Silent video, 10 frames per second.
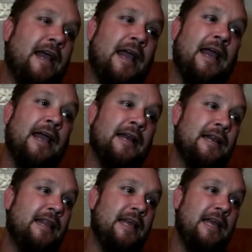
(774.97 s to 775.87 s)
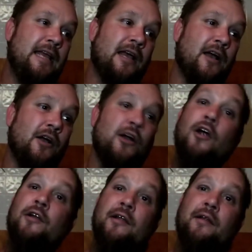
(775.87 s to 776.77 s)
and the
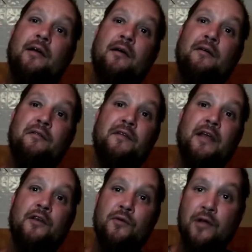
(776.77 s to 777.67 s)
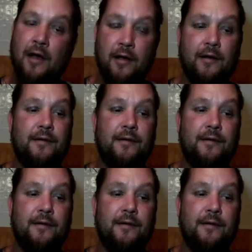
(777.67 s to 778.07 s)
Garden of Iduna,